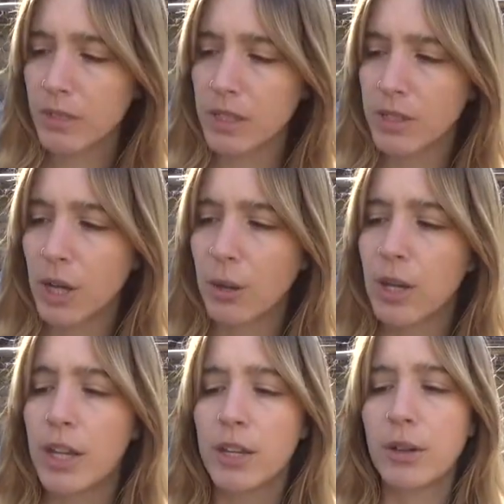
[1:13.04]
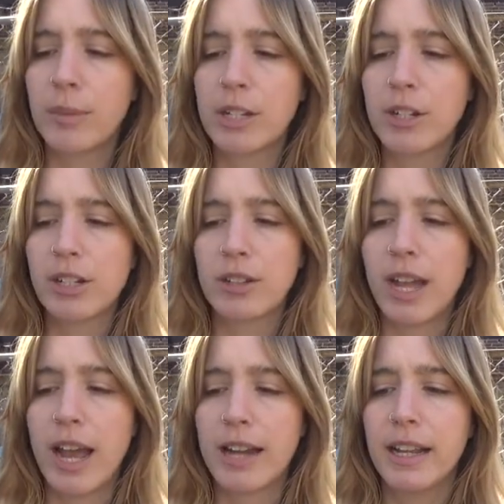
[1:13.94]
So you want to make sure you do
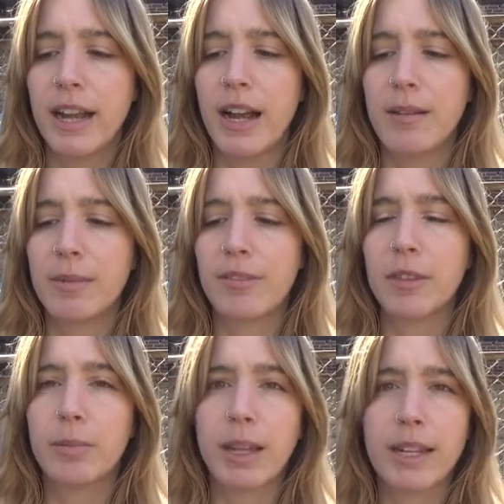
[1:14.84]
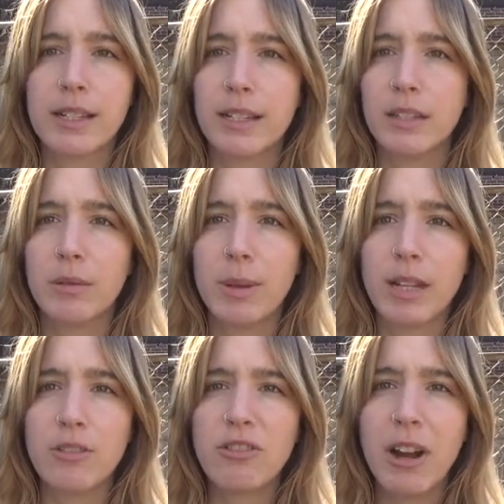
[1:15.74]
that. If the plant is a little
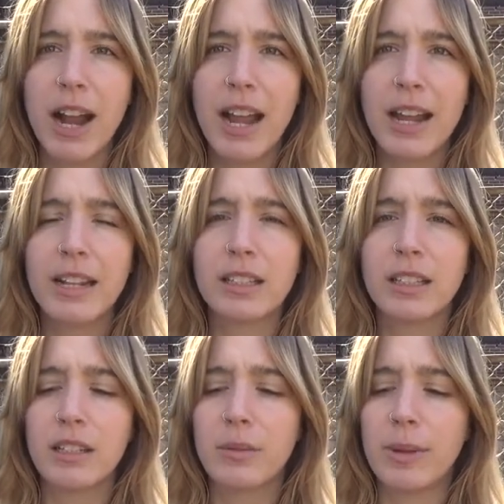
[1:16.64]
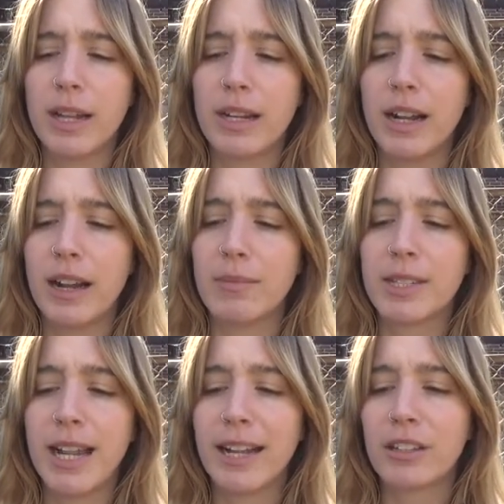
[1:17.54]
bit dry, a little bit
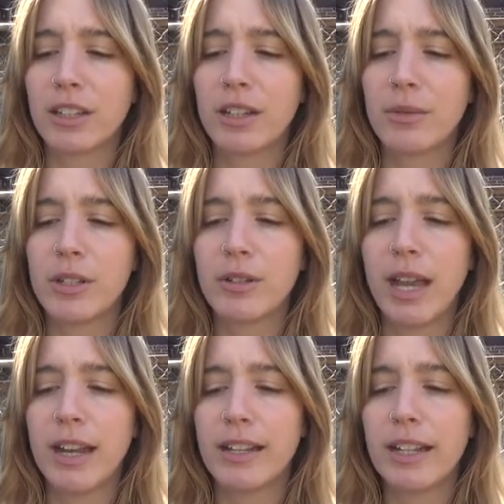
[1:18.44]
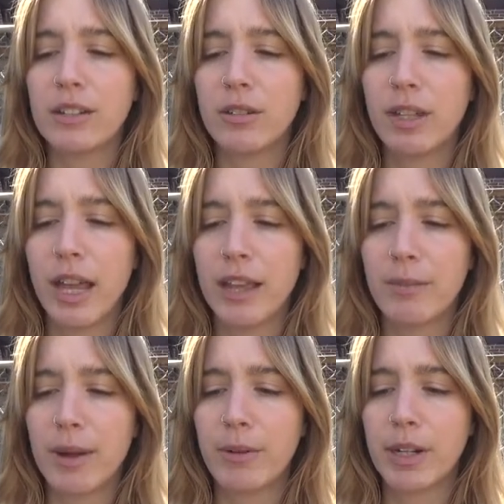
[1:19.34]
sad looking when you get it, that's okay. You
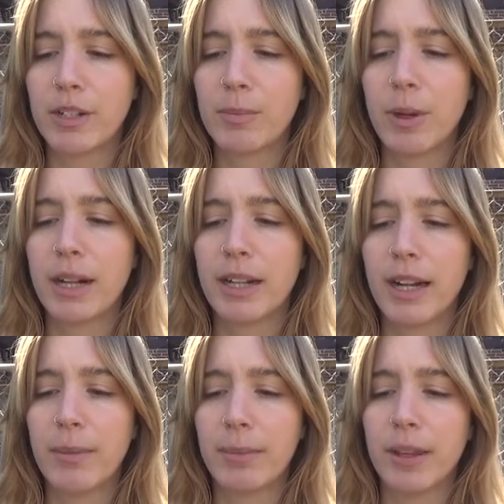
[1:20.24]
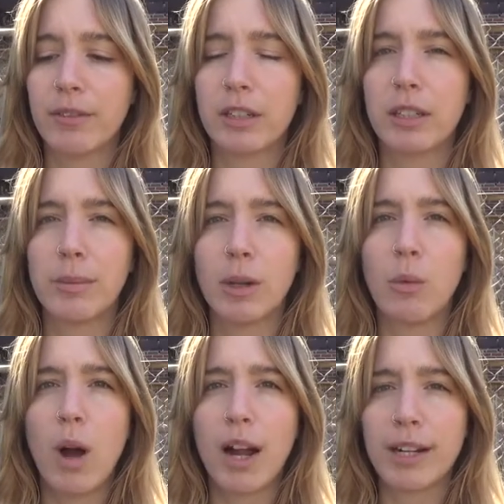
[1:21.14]
might want to just perk it up, give it a little bit
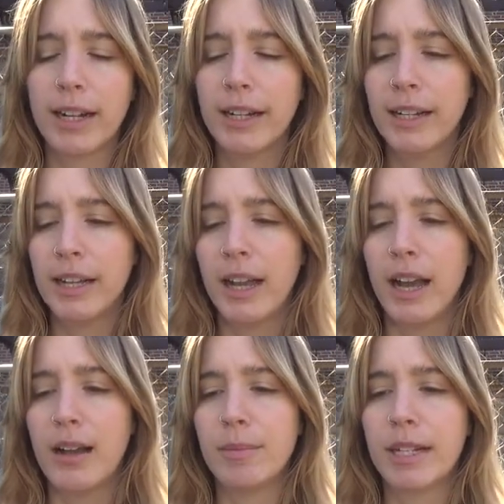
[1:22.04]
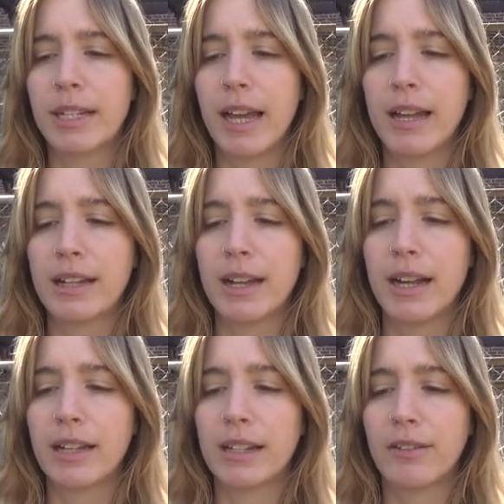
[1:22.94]
of water, and
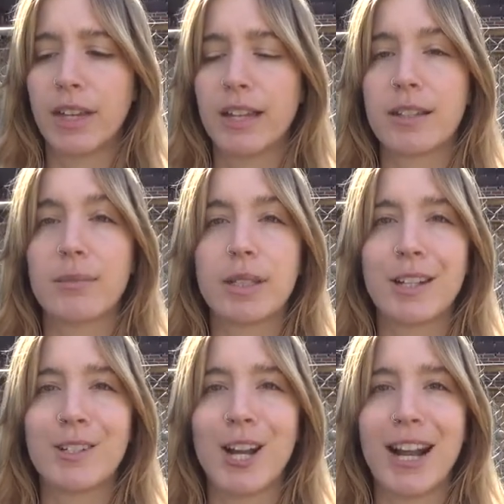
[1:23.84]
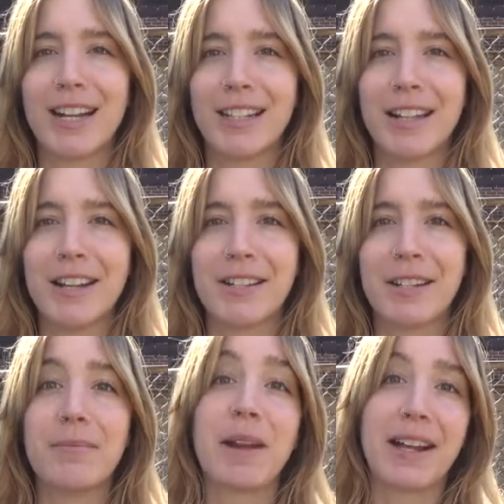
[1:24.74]
again giving it some sunshine and then
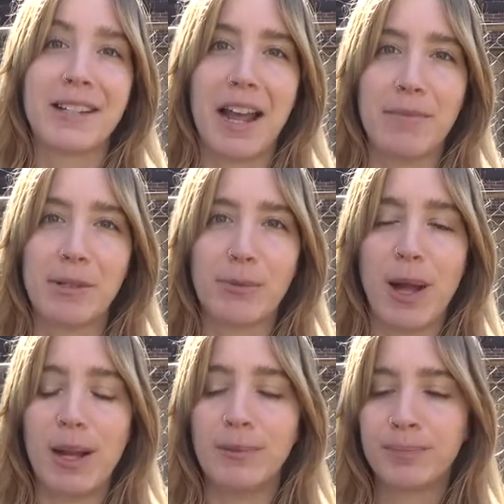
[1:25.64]
some nighttime as well.